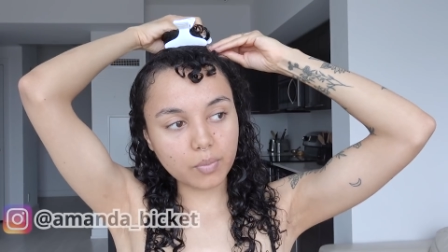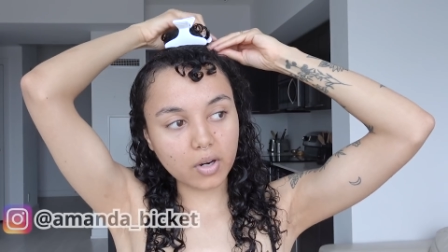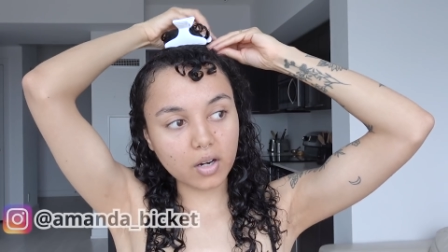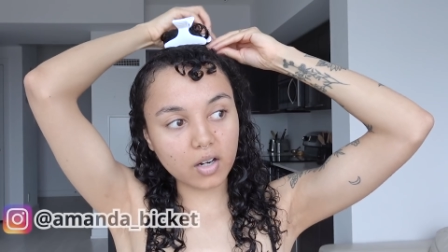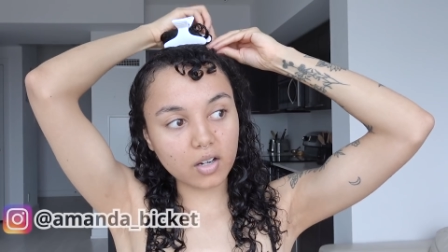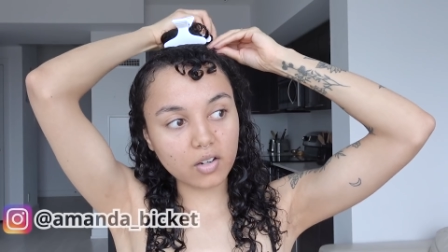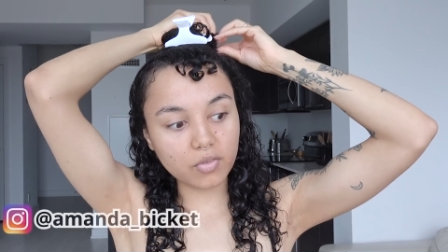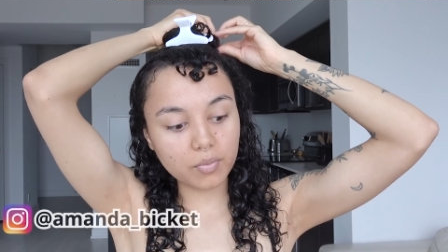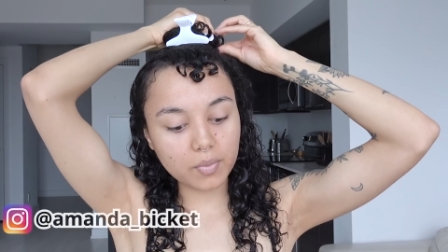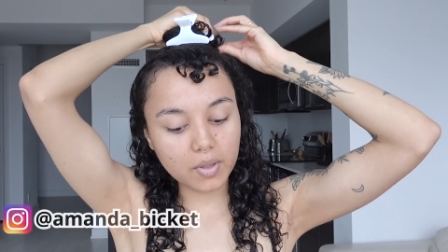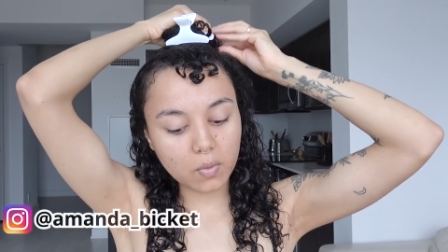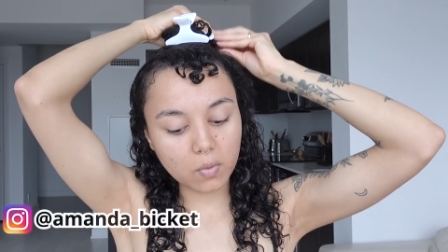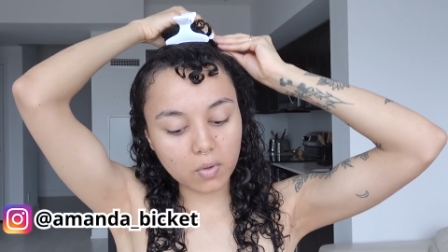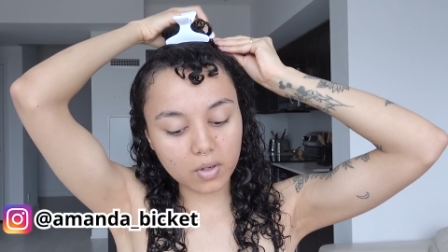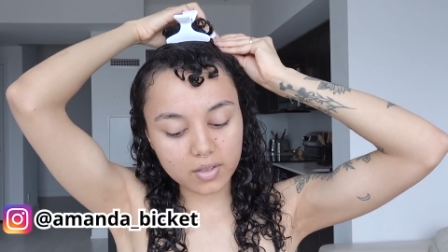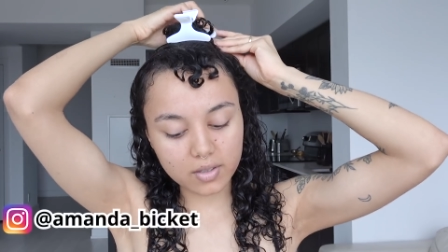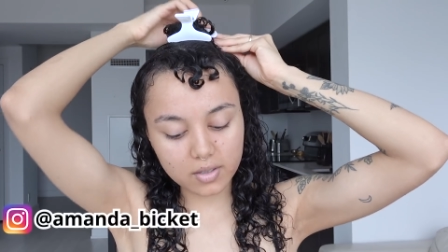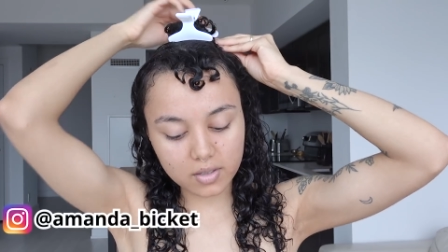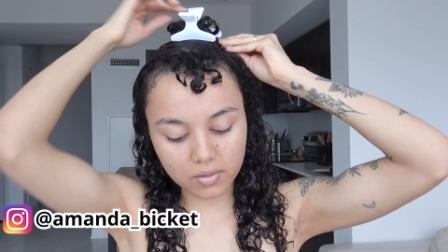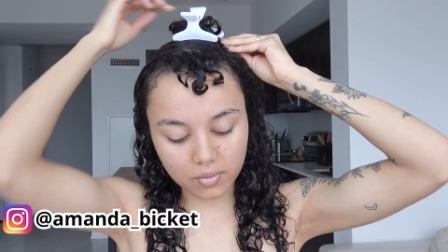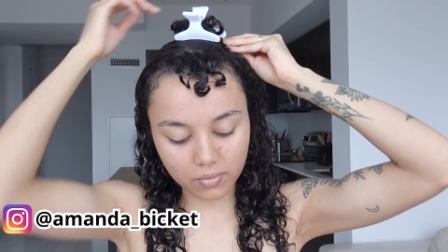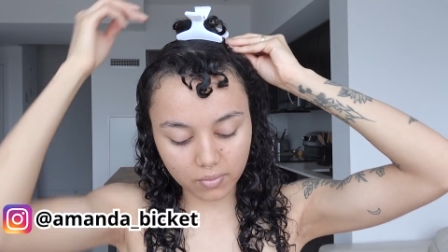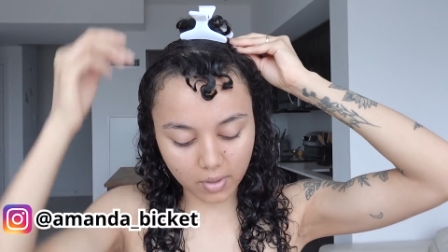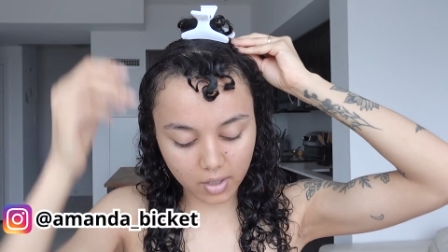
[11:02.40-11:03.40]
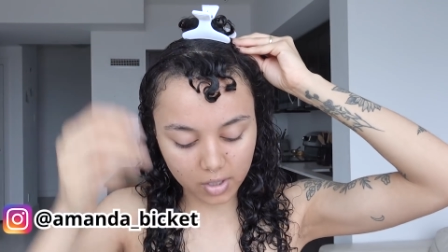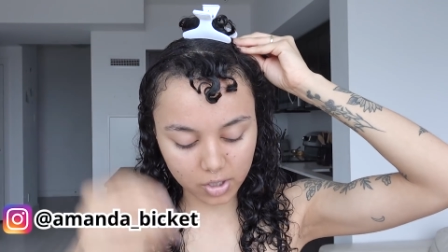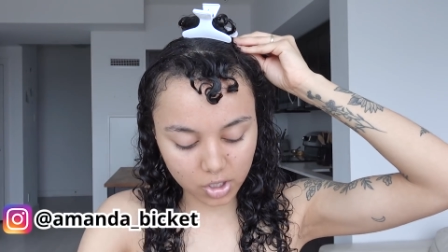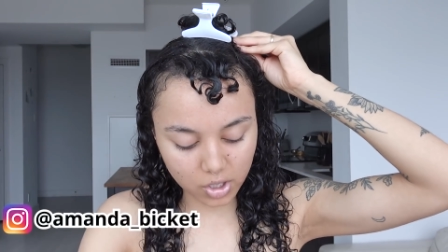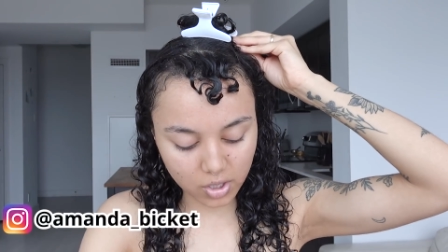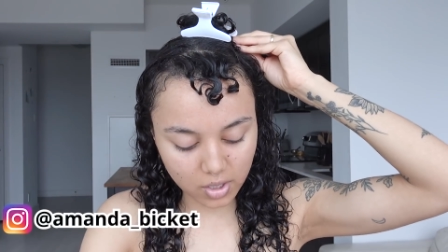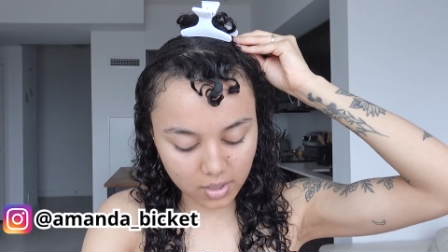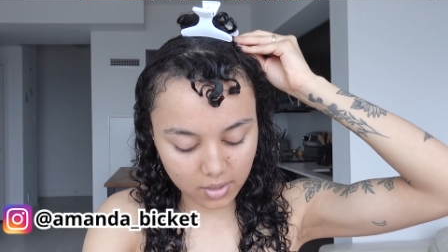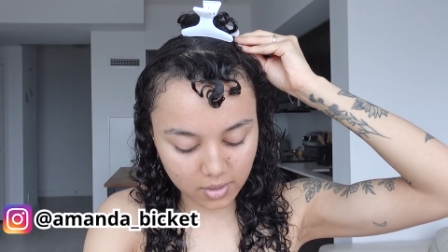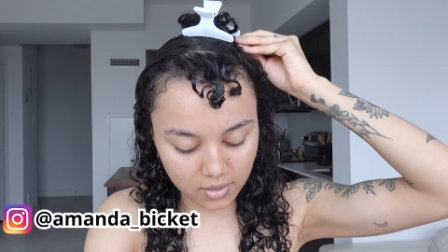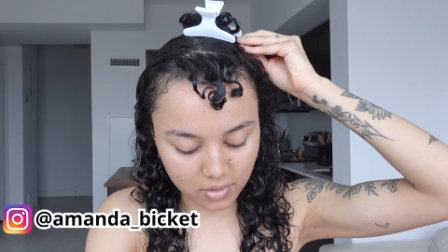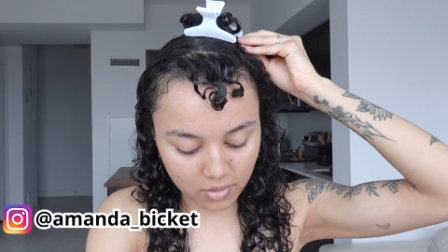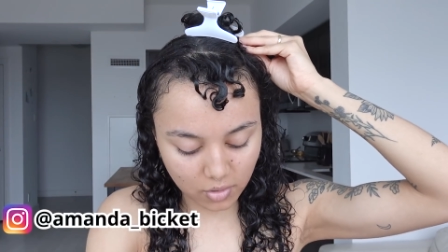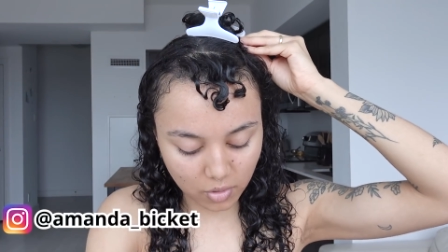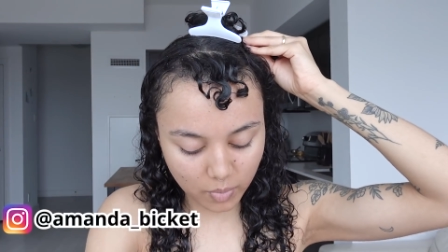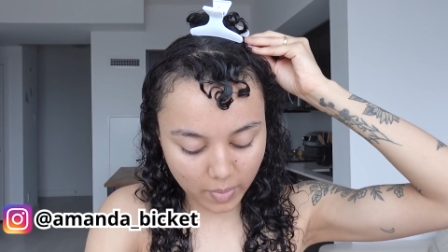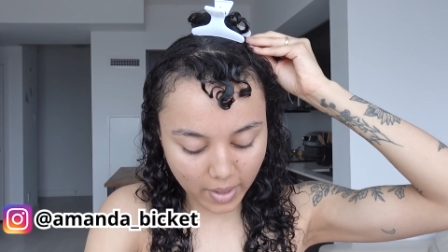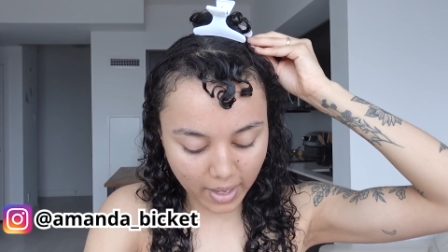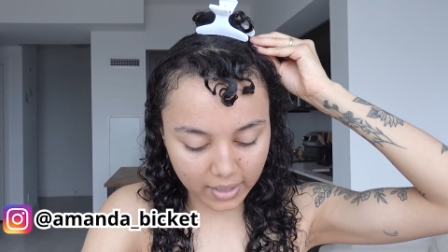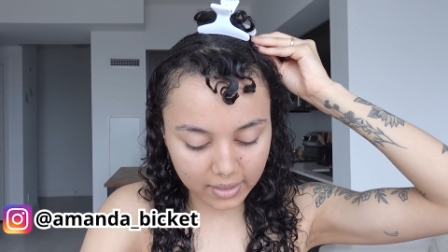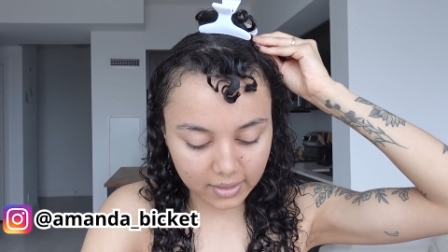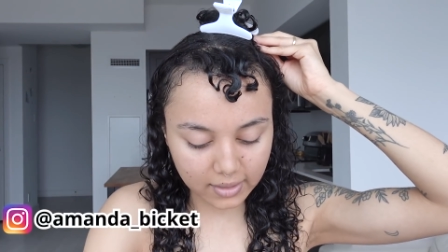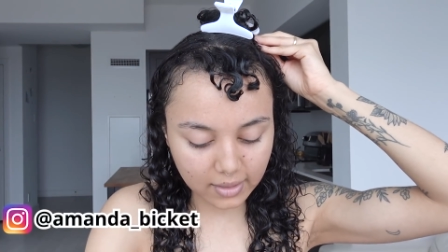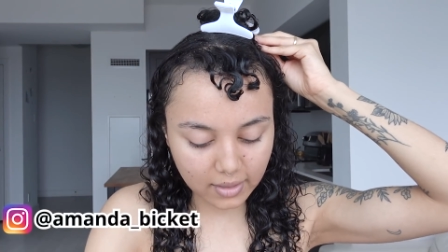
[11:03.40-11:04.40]
part of me wants to rush it so
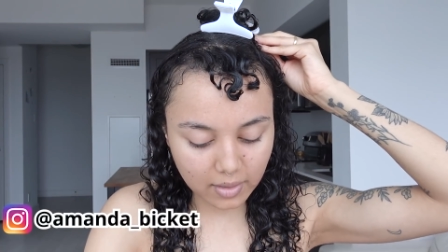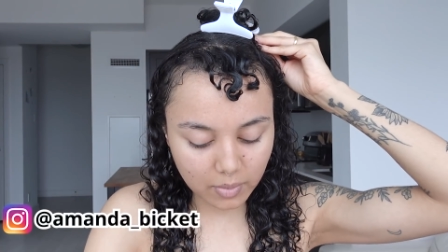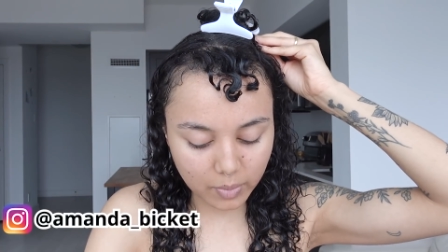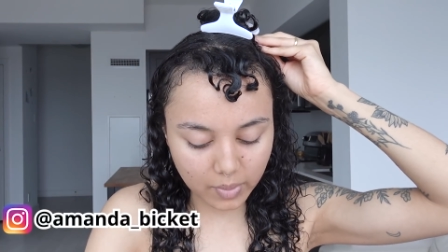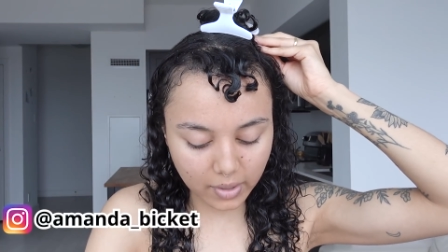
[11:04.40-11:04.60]
badly,